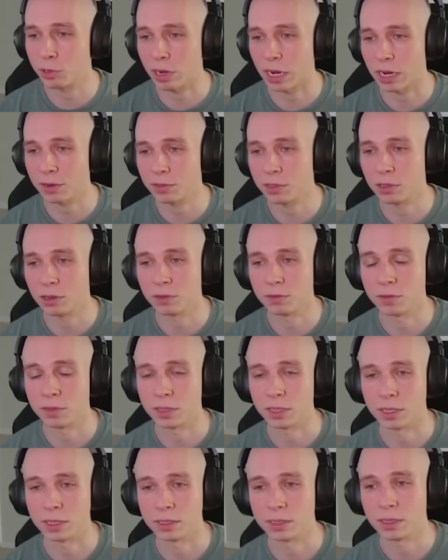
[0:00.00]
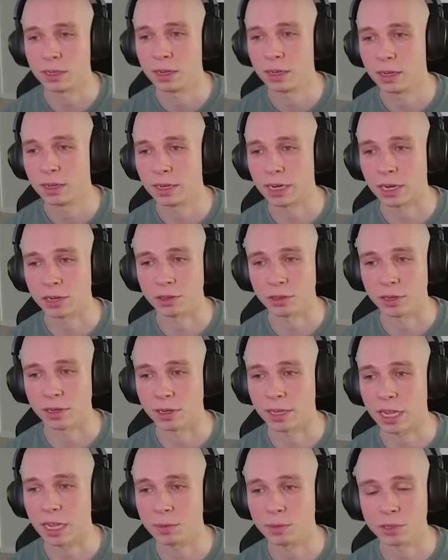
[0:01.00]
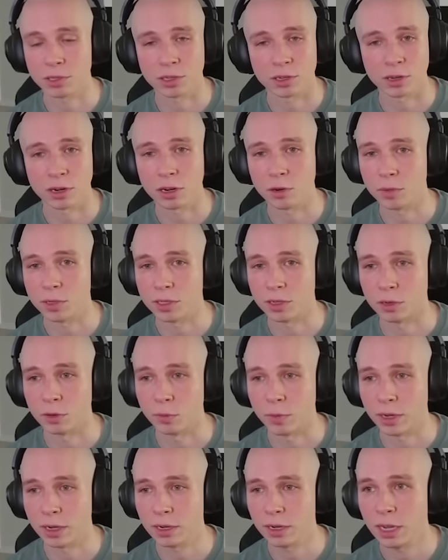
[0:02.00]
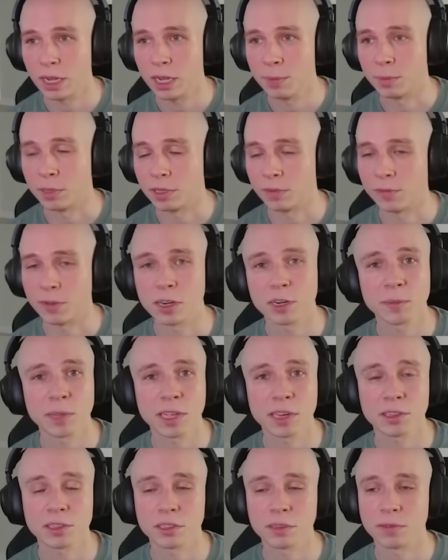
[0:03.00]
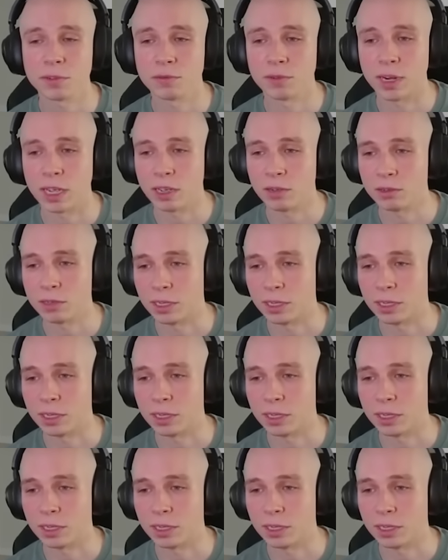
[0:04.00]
have to go for these calculated gambles. You're not always going to win. But the fundamentals of the round